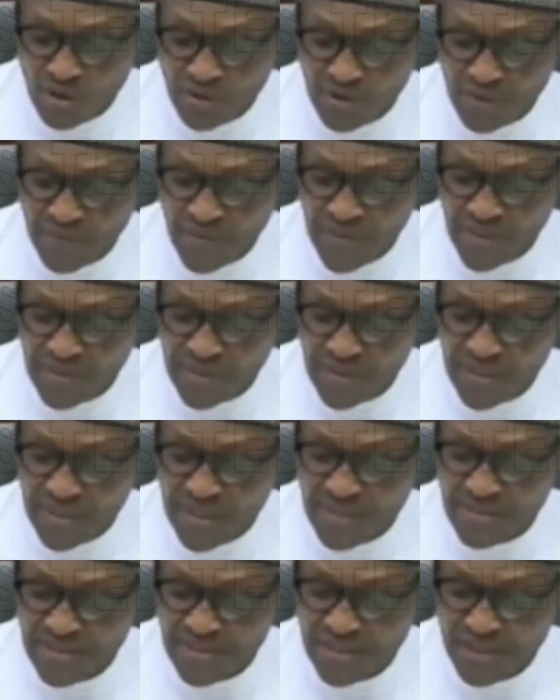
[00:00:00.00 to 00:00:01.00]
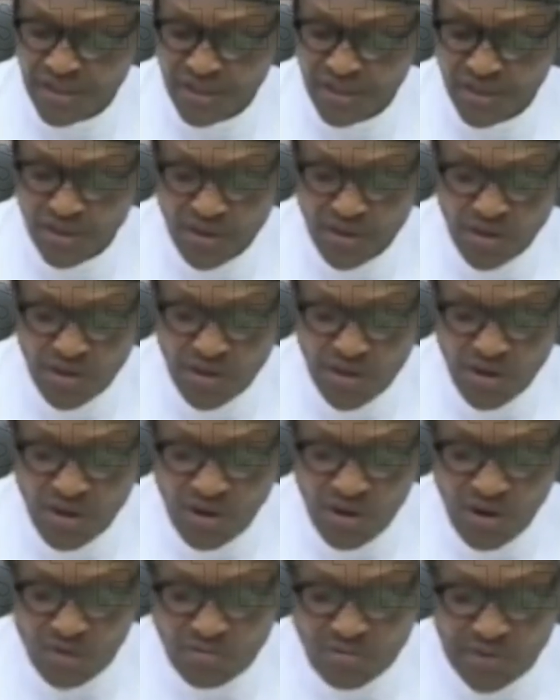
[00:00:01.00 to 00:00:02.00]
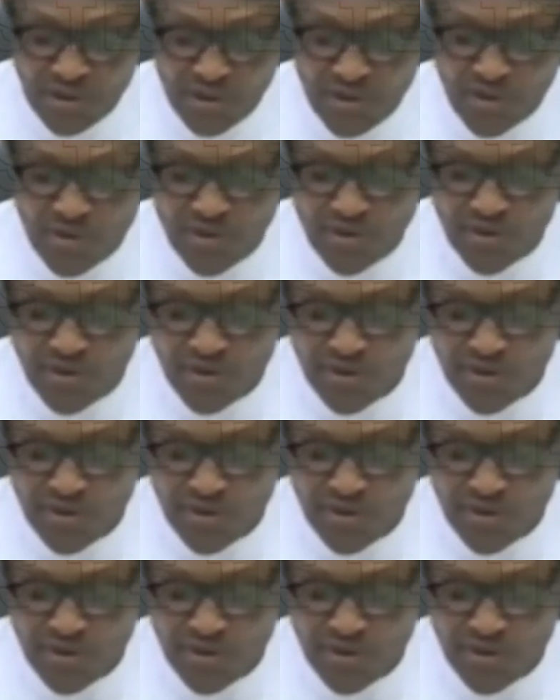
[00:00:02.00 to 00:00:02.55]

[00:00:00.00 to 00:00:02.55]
on the finalization of the new